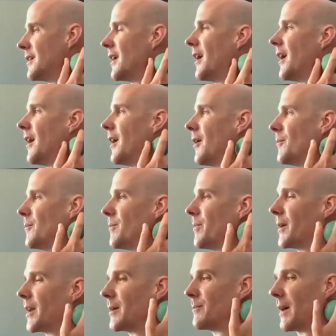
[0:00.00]

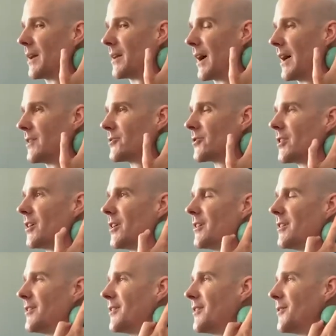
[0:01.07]
but I bet
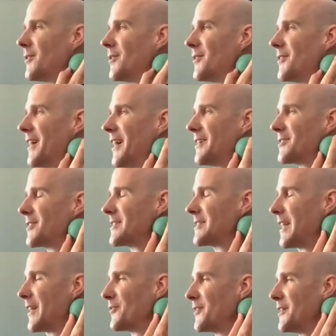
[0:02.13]
Angela
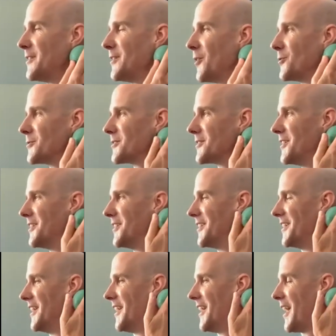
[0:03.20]
definitely knows.
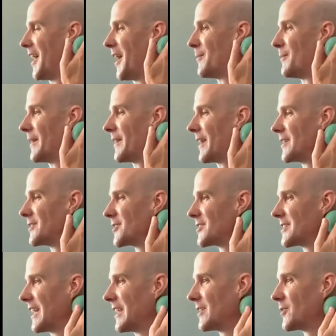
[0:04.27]
And then I
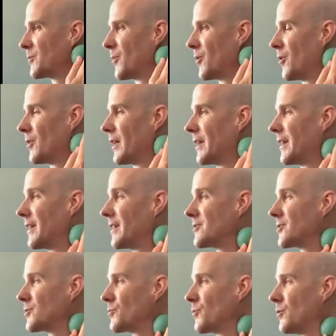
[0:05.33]
just take the ball and then I
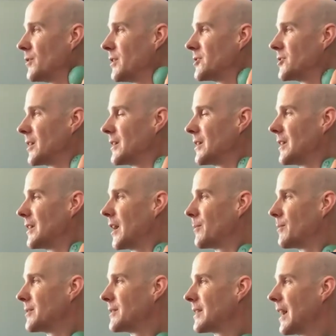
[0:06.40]
just roll it gently
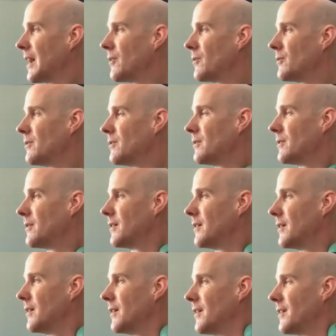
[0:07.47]
up and down
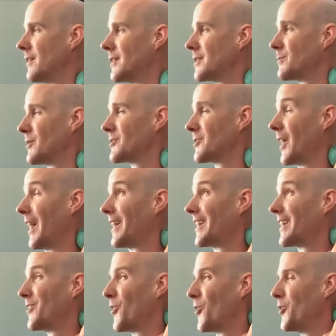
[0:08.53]
this muscle, and I
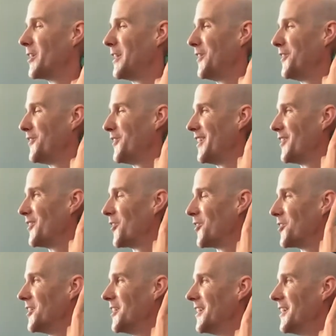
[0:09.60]
can already
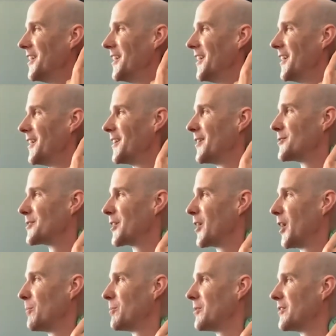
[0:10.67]
feel there's a
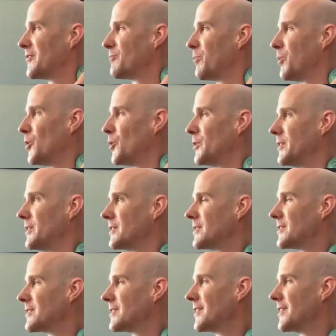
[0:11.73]
couple of
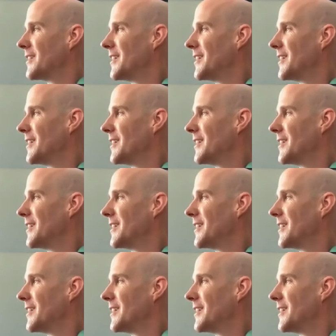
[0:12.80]
points